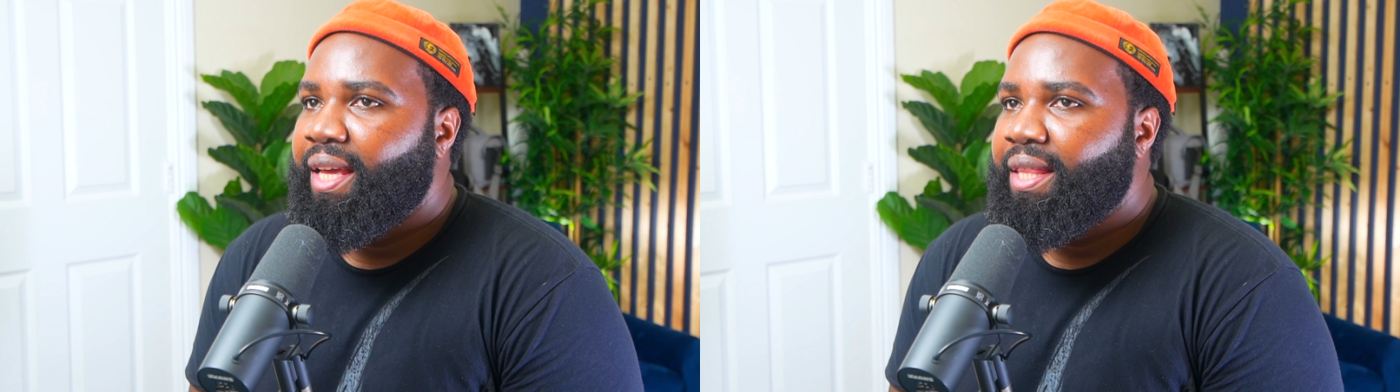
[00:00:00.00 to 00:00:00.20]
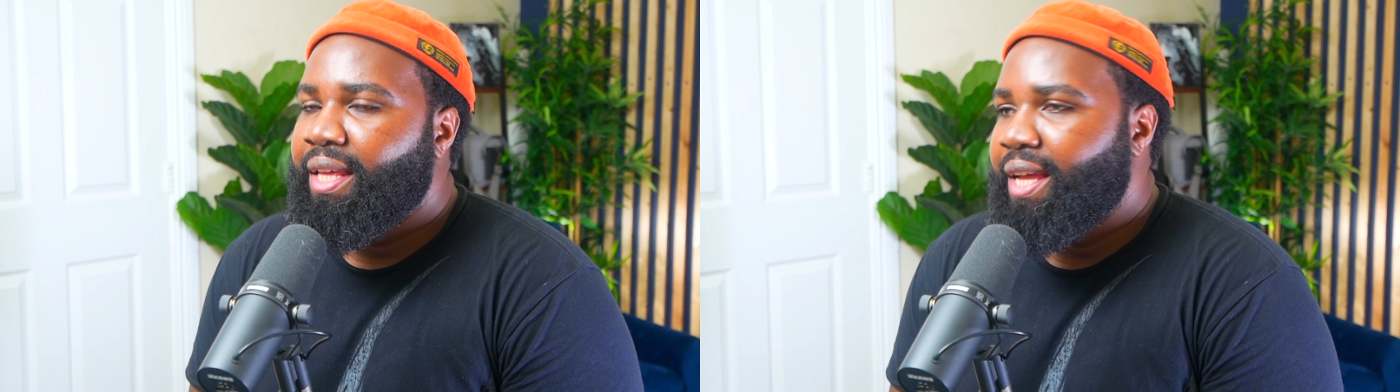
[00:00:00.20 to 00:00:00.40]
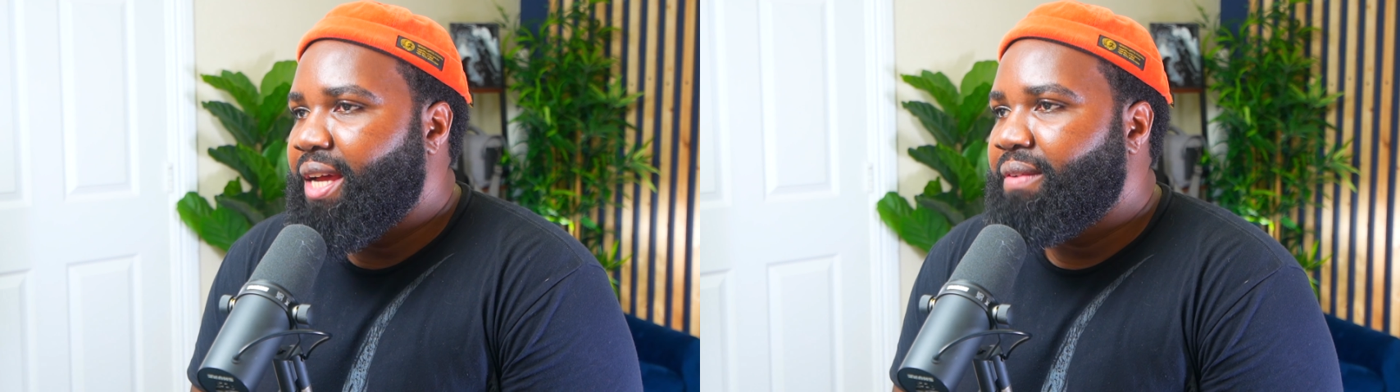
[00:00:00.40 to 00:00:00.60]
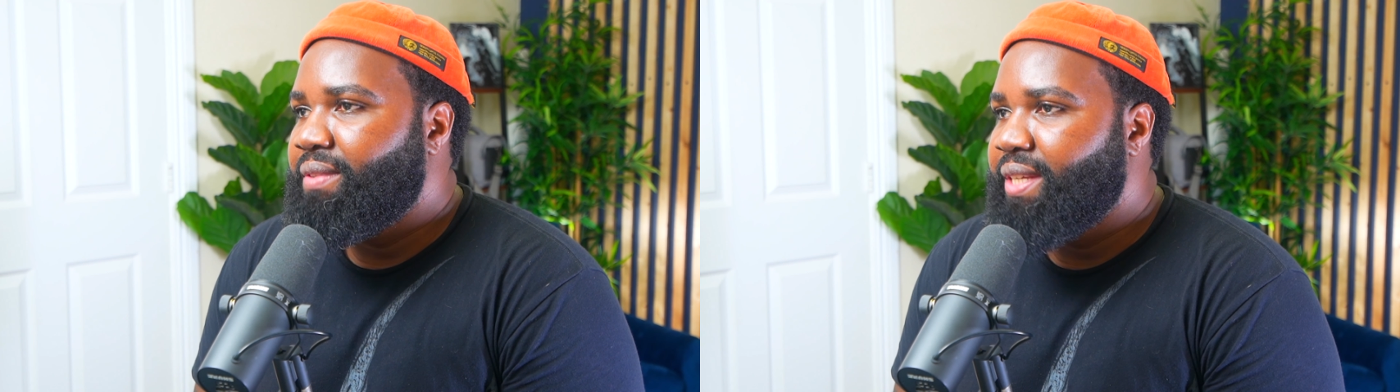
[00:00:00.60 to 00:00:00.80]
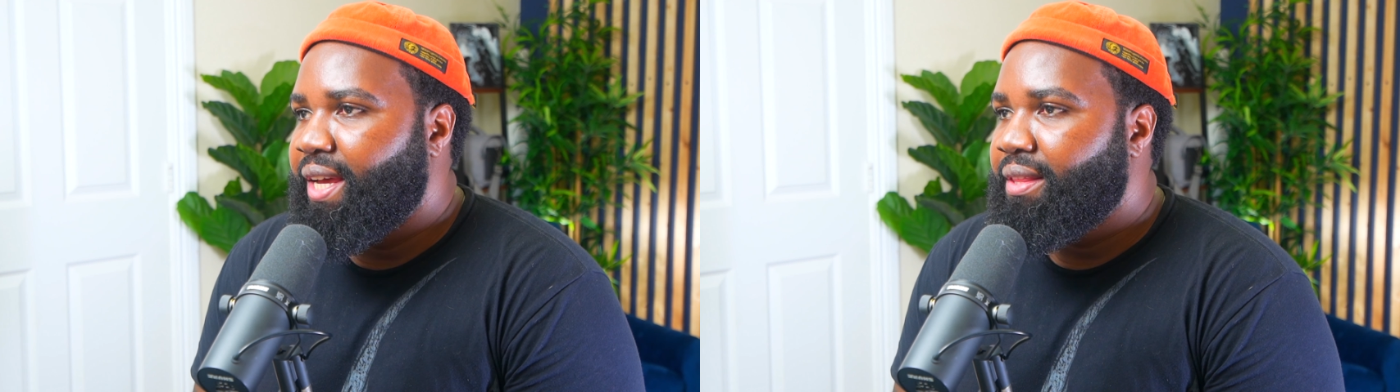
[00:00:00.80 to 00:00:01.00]
The god of
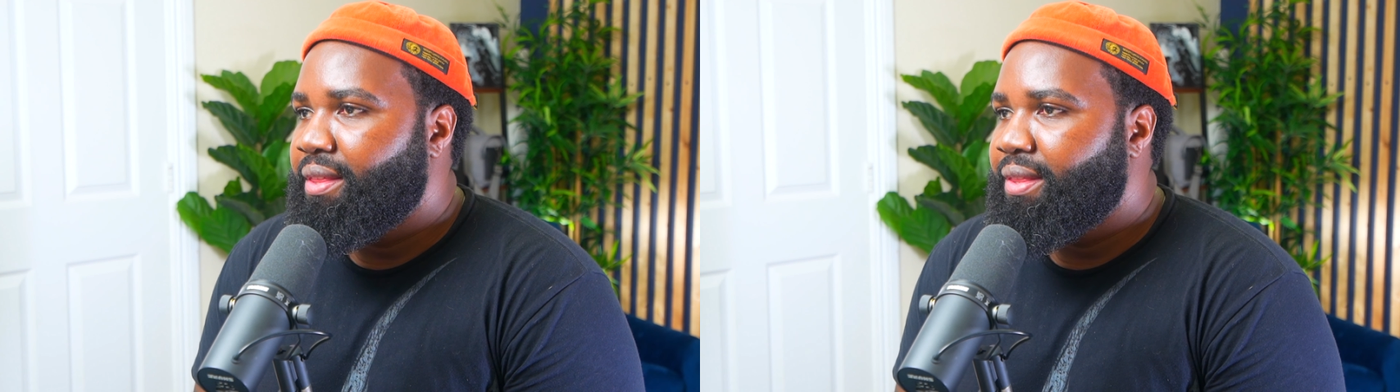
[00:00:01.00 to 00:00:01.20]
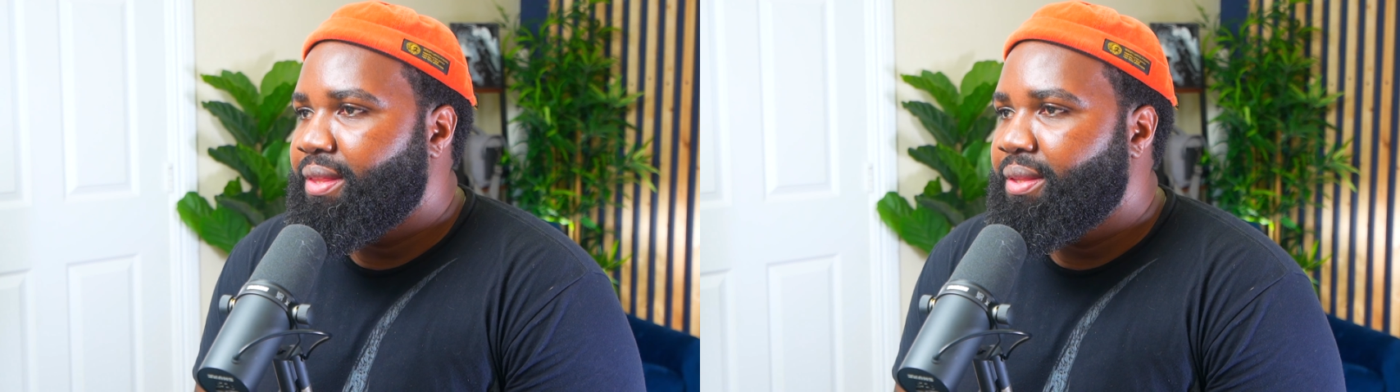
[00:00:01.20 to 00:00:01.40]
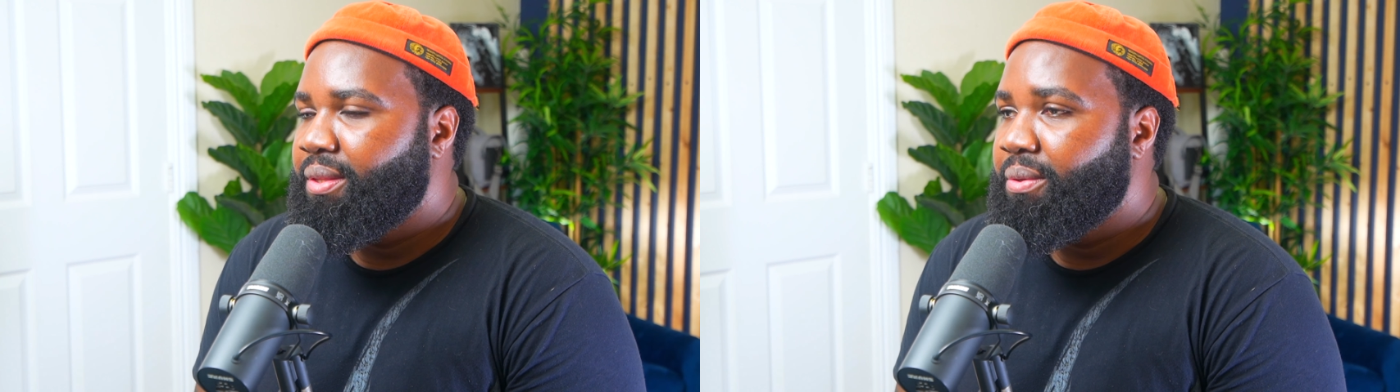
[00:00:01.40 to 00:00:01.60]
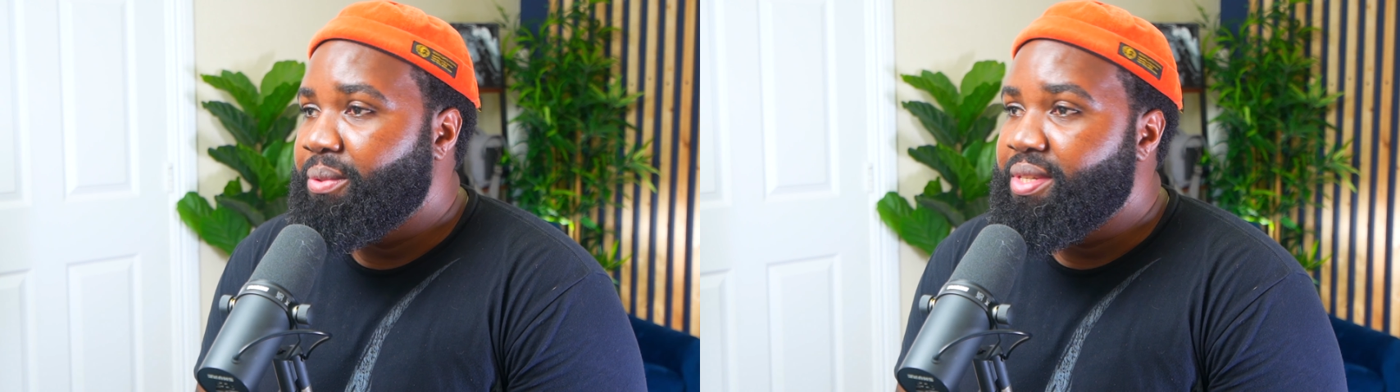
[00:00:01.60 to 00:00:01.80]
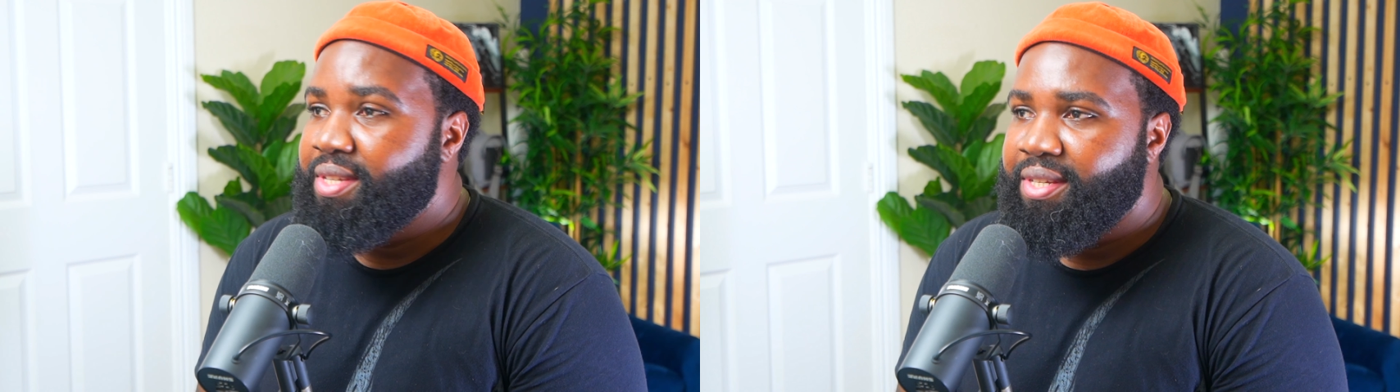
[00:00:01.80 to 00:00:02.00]
death,
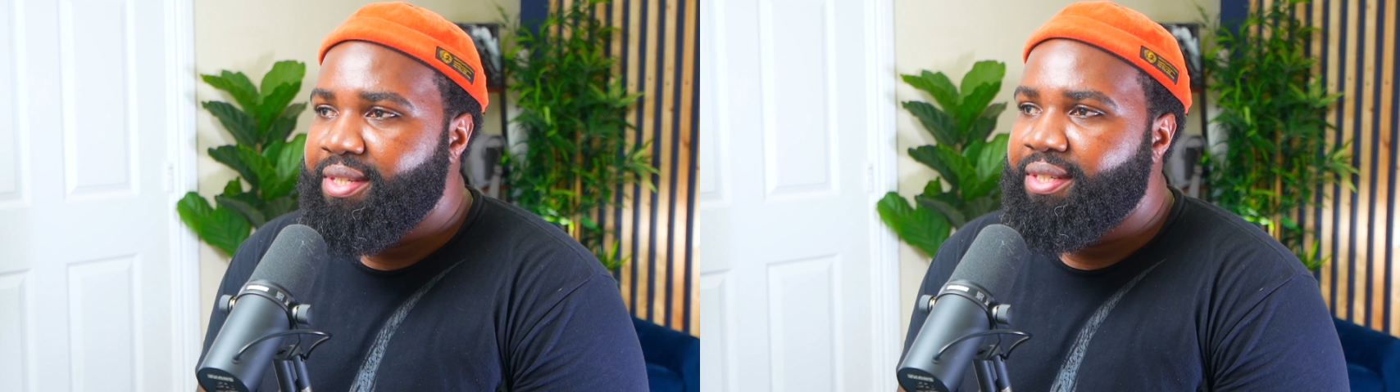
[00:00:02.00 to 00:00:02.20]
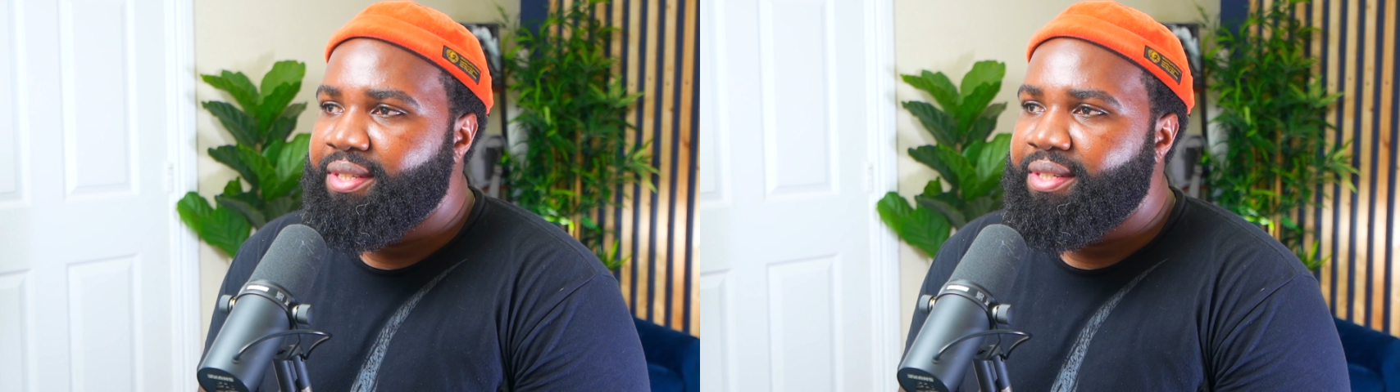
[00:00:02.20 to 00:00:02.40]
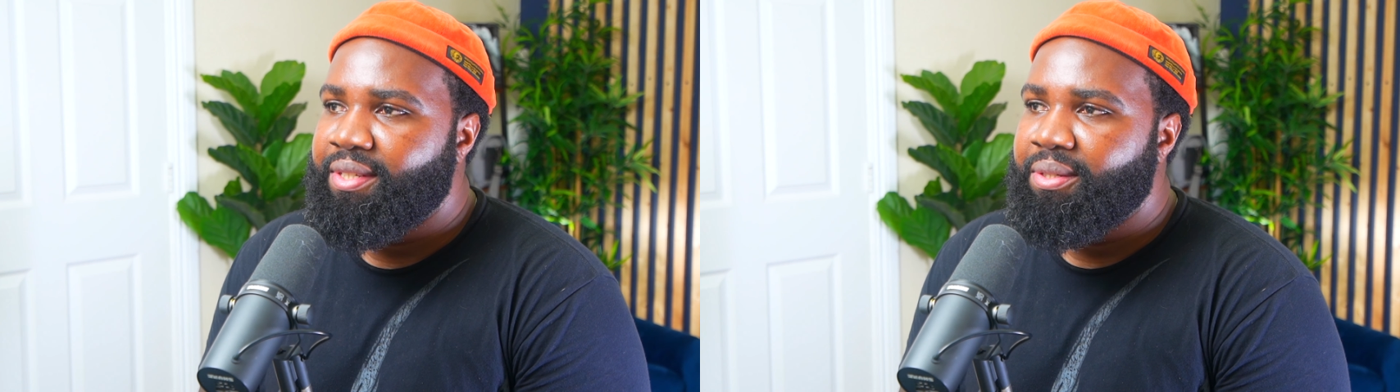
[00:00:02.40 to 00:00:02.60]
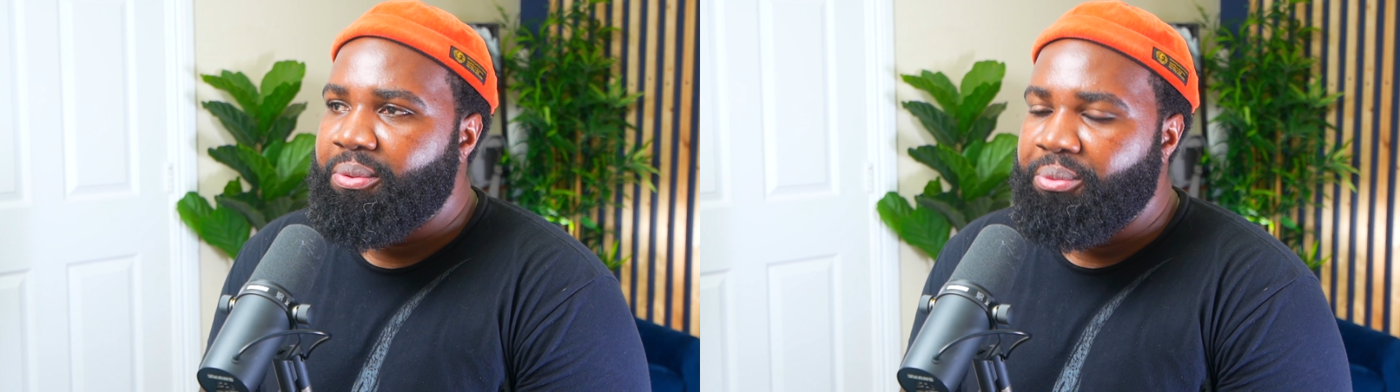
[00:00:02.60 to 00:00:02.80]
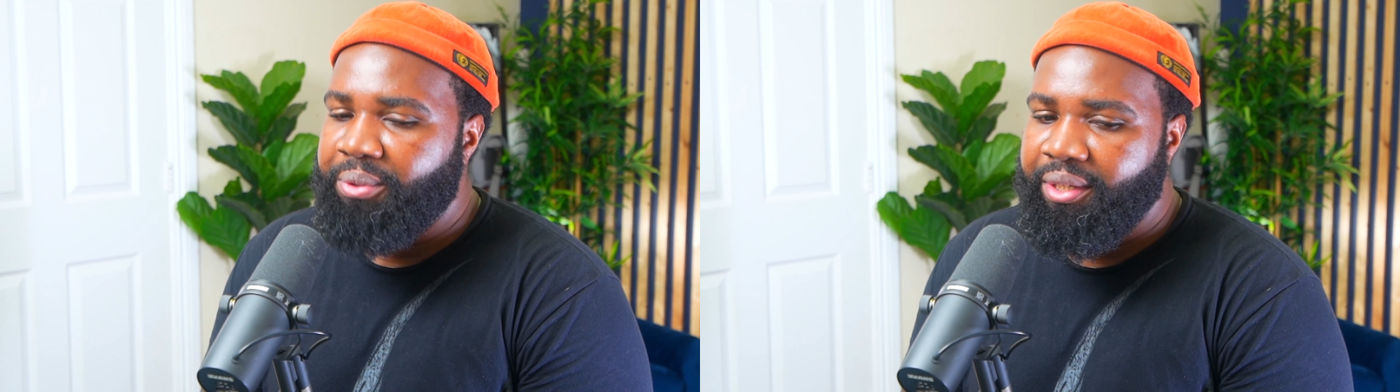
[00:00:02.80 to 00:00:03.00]
resistance,
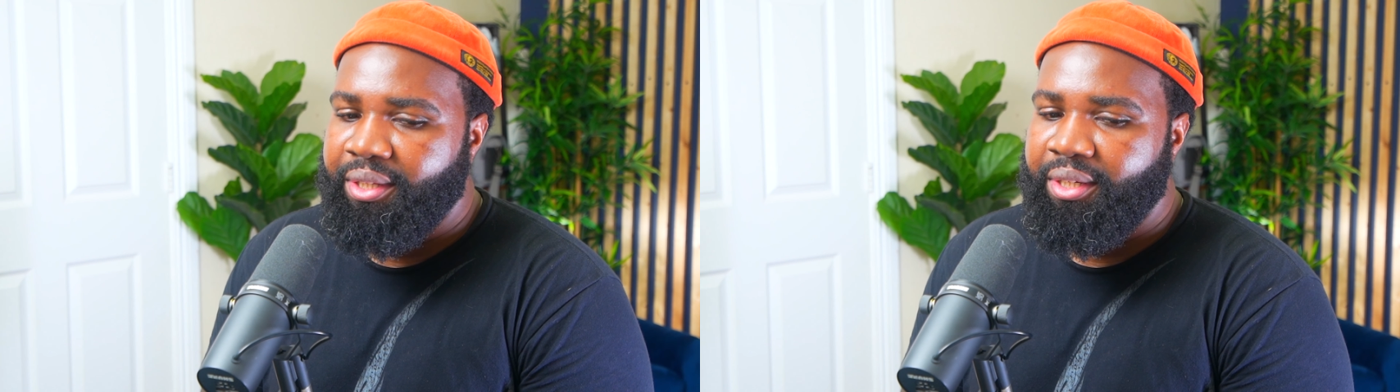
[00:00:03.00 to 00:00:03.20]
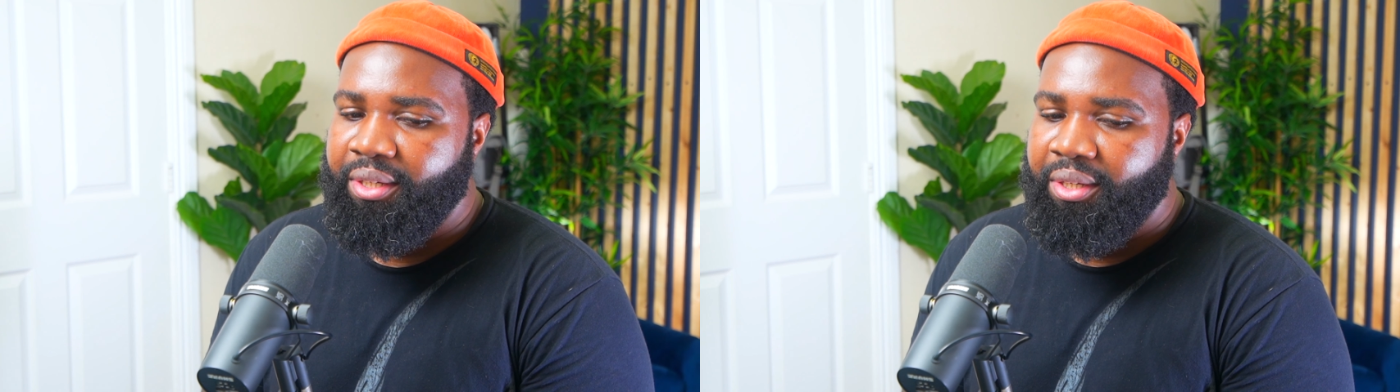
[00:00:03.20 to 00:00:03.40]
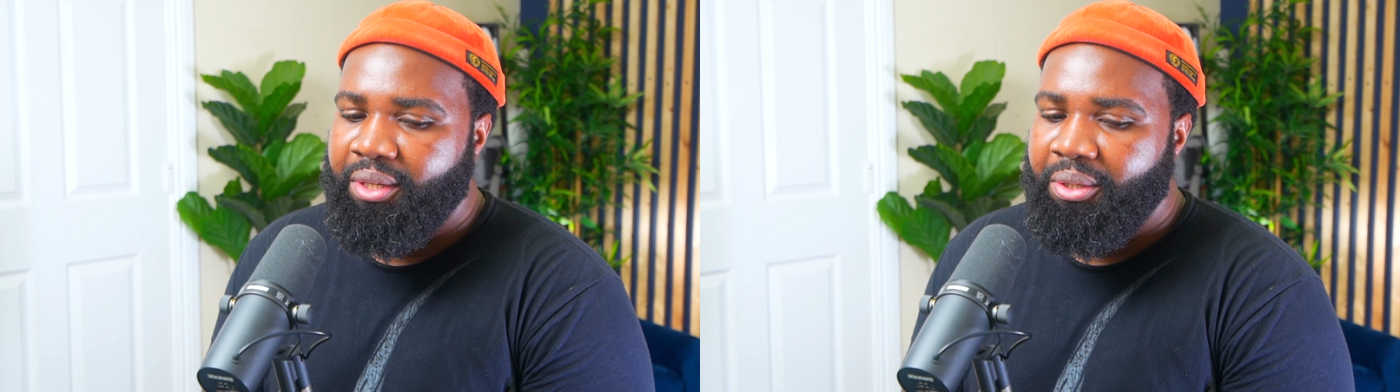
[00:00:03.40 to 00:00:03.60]
really